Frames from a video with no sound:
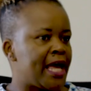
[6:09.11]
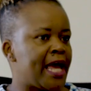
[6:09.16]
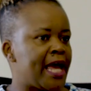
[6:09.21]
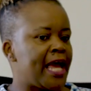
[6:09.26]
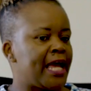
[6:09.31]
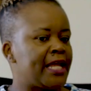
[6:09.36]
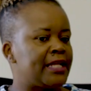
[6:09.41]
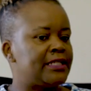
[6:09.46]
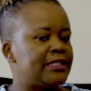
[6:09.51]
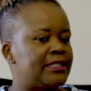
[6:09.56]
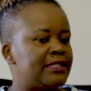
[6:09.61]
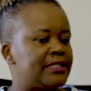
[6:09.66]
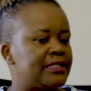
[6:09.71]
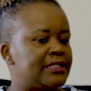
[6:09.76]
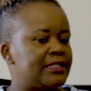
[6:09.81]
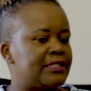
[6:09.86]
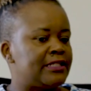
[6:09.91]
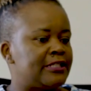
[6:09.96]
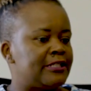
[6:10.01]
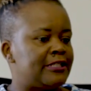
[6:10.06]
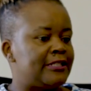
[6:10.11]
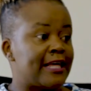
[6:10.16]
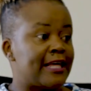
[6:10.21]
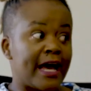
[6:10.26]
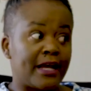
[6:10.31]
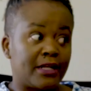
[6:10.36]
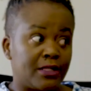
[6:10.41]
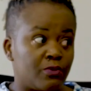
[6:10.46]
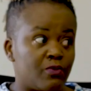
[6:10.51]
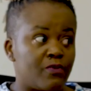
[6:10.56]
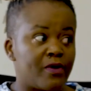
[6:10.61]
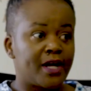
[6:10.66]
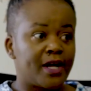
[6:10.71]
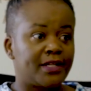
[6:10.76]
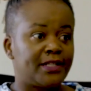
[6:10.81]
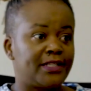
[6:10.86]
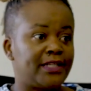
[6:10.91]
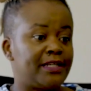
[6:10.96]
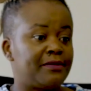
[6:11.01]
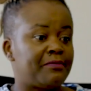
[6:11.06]
And that
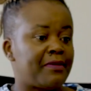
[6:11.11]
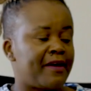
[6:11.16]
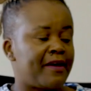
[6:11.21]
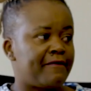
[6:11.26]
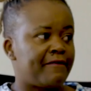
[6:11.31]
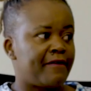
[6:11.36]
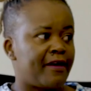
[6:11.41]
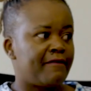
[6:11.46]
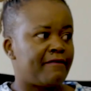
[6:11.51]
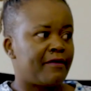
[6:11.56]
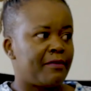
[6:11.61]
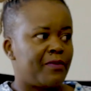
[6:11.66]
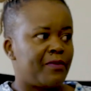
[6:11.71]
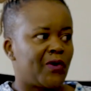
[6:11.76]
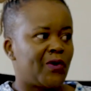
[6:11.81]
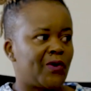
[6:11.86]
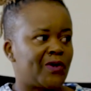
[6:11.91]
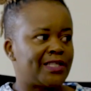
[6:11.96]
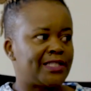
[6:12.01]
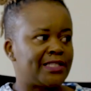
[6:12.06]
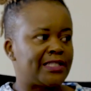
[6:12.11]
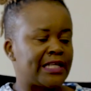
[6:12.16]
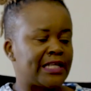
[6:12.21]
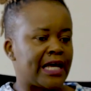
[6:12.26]
worked in my favor because